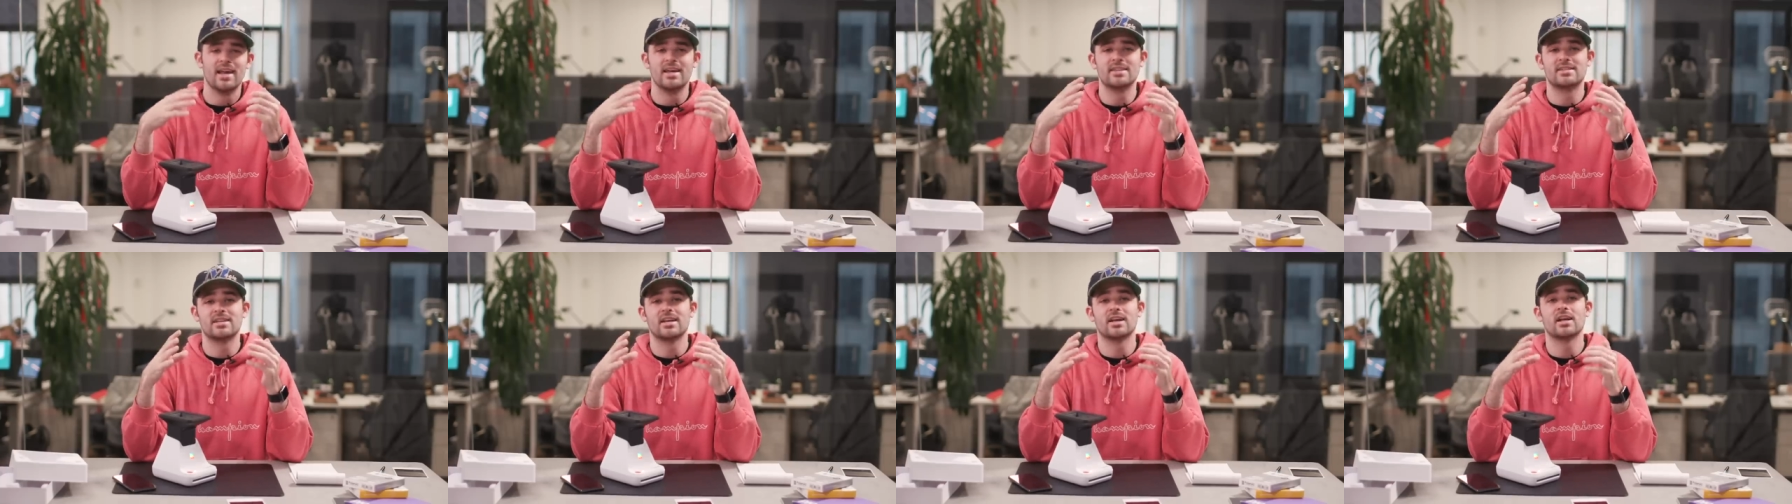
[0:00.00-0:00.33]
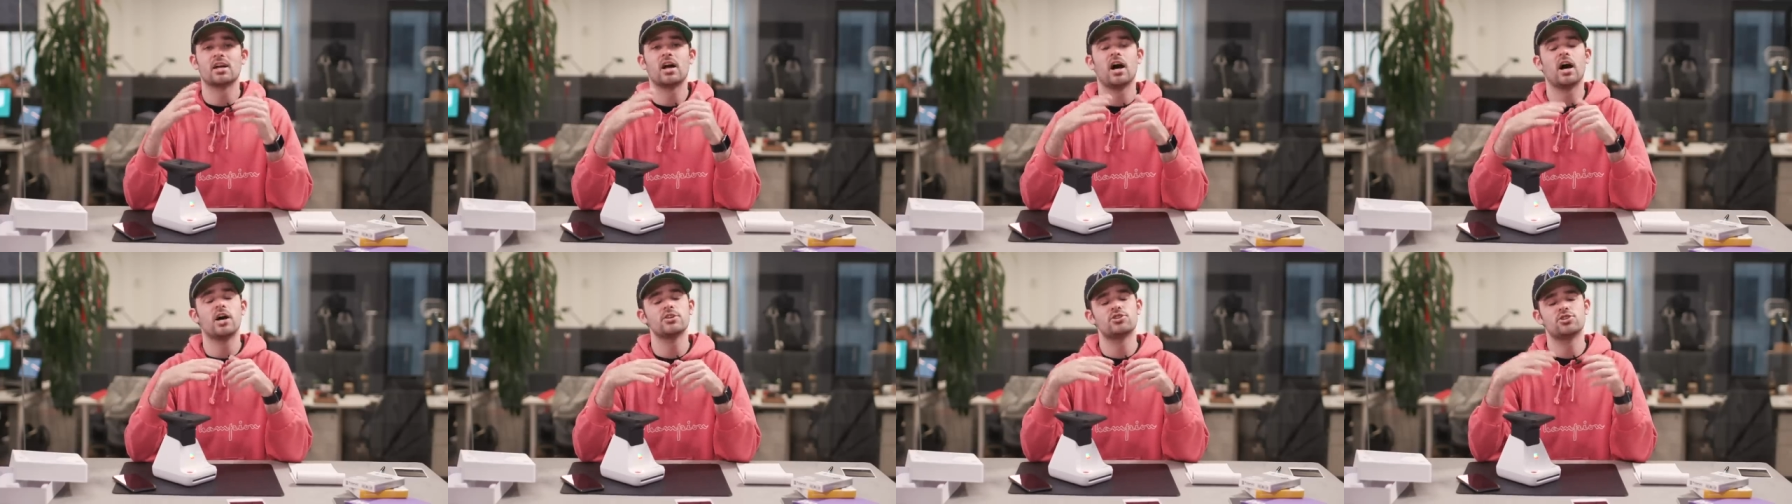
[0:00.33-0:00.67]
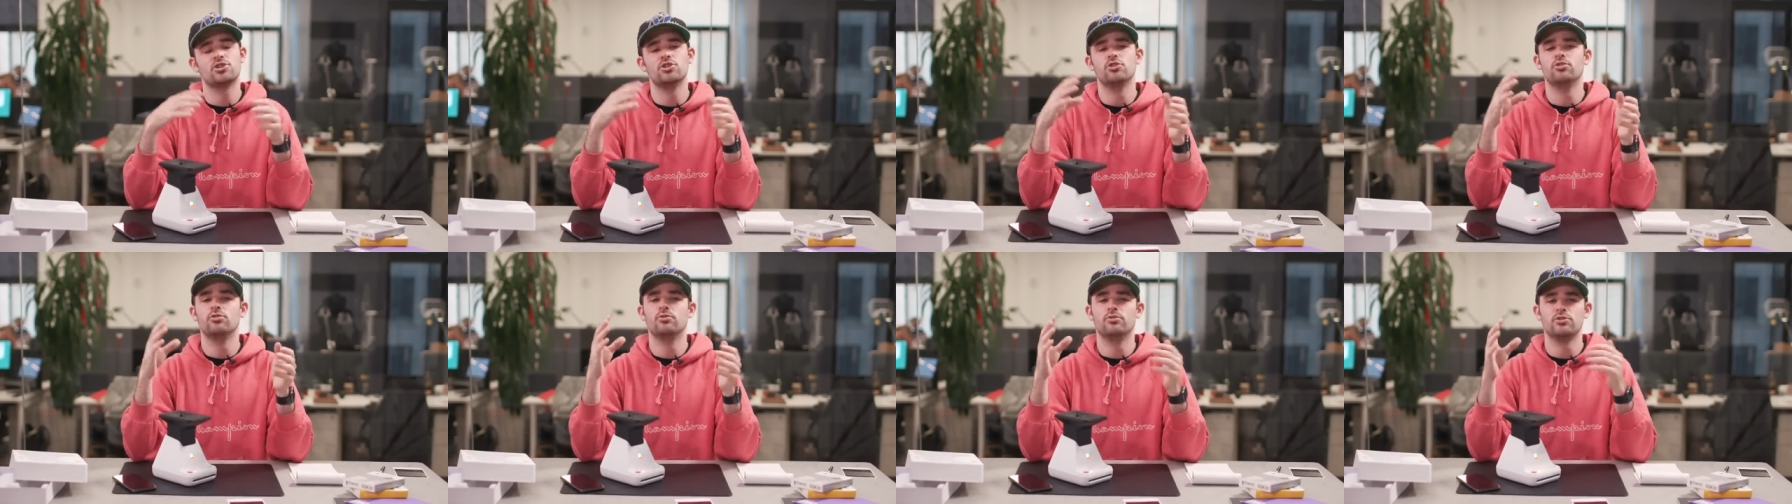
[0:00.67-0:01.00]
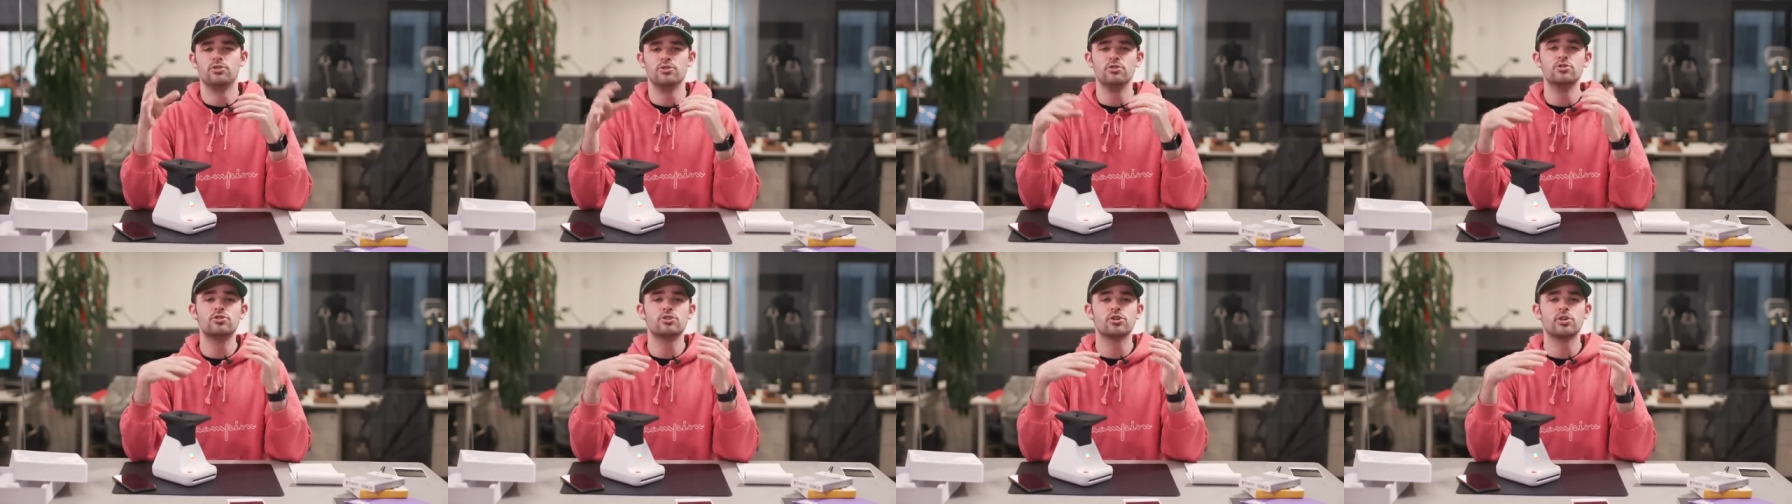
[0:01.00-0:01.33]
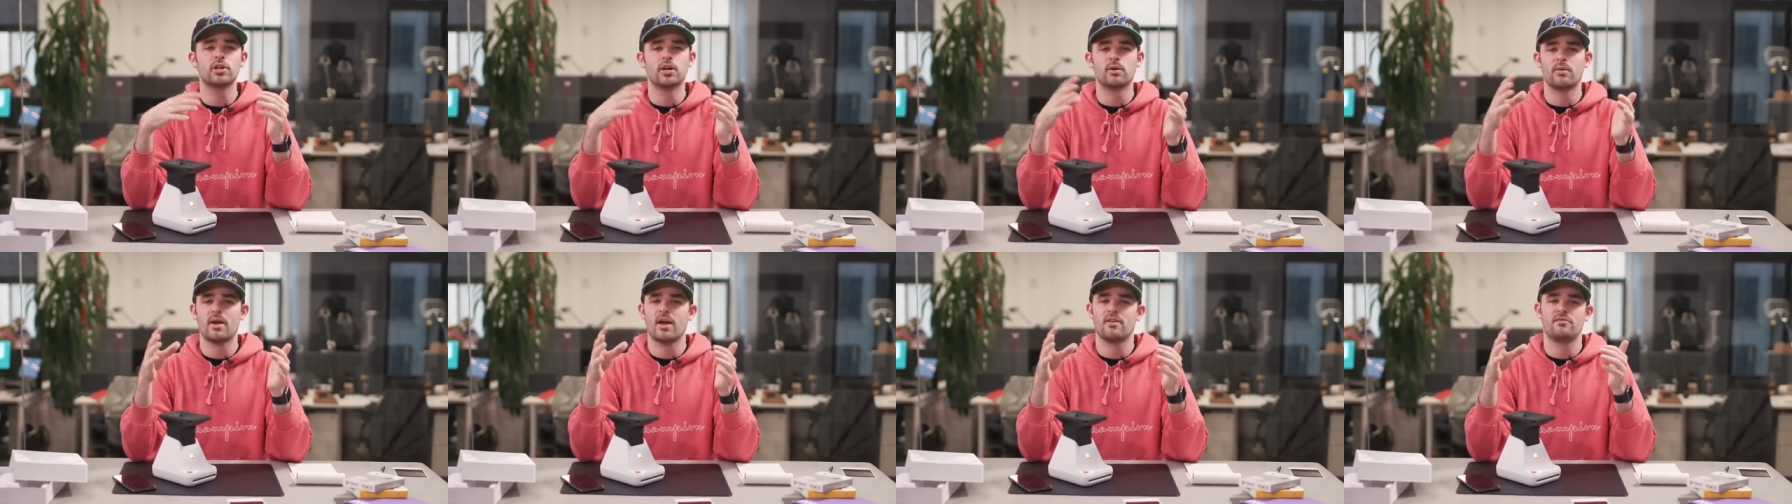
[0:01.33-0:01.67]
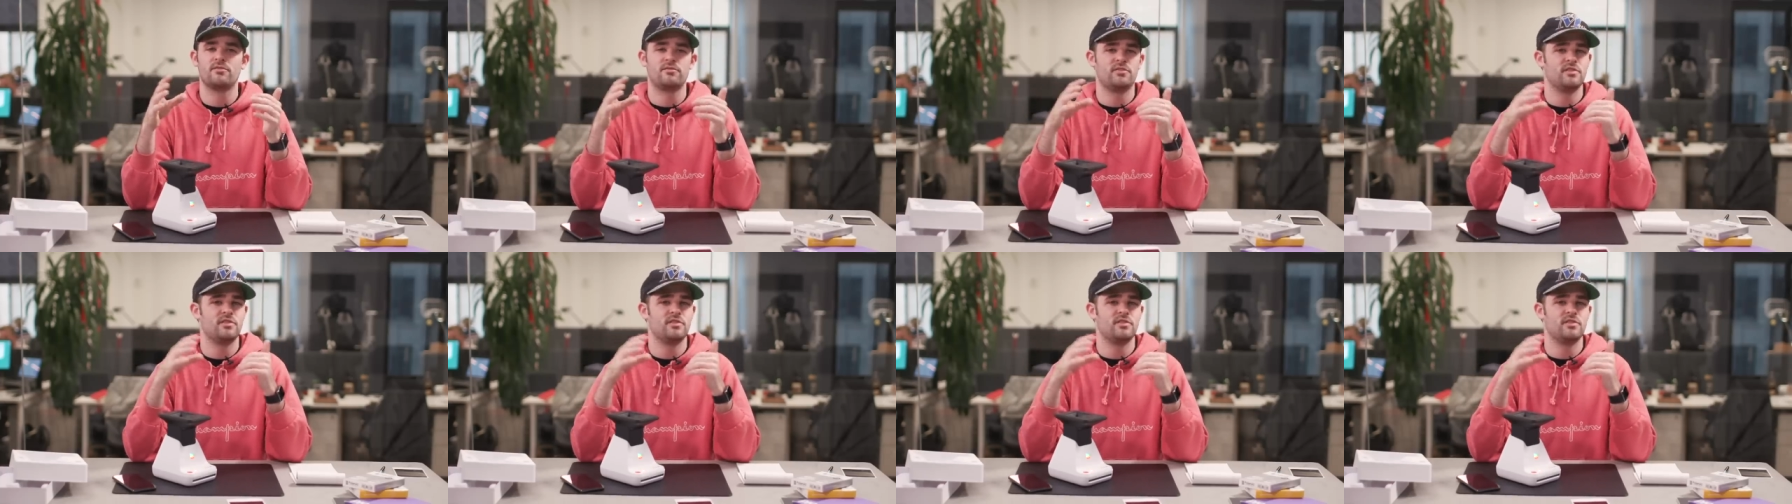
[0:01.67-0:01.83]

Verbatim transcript: It's gonna cost you usually around